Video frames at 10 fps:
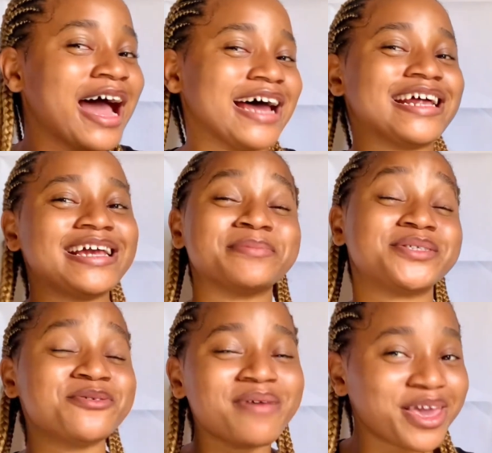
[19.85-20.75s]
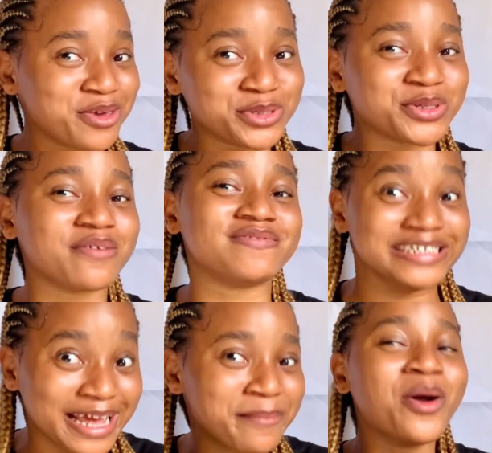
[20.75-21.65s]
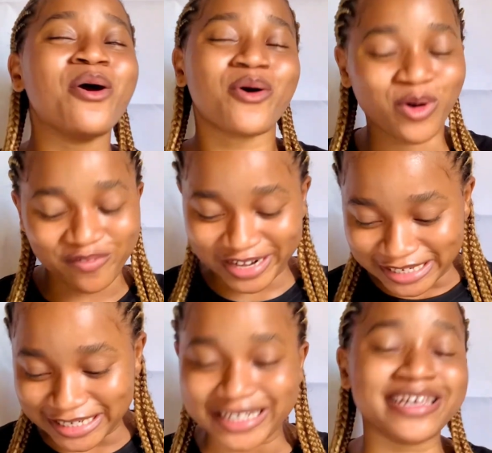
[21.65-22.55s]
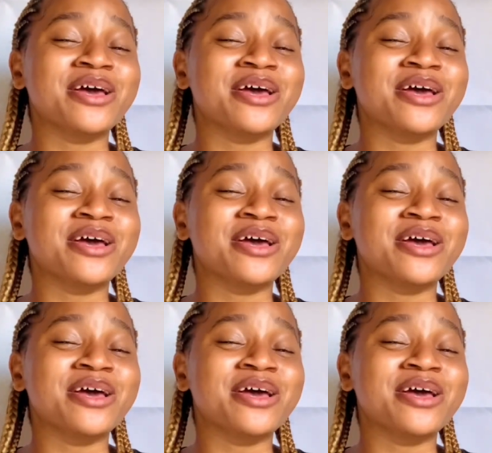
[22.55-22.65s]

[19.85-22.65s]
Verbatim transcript: and I am still making use of them currently.